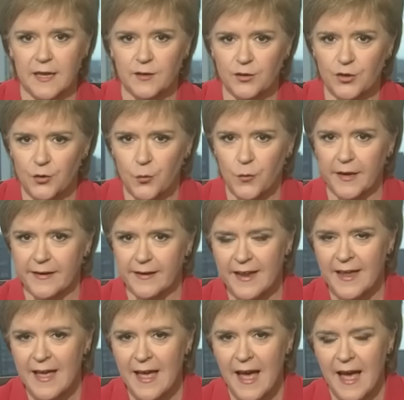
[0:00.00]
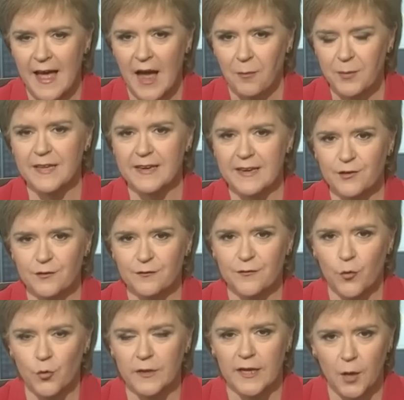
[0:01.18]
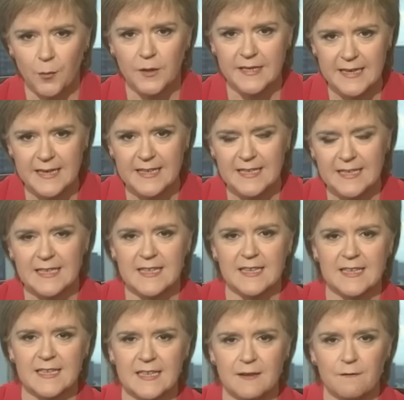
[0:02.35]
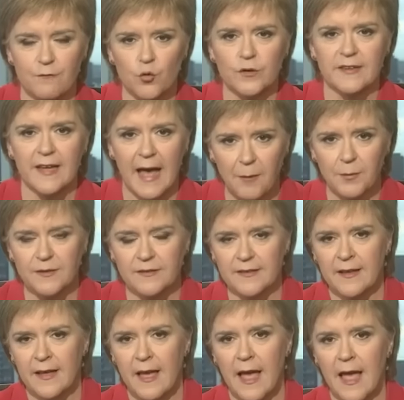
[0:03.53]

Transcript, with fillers: Uh, you know, we're in uh, a period of only a couple of days since this vote happened.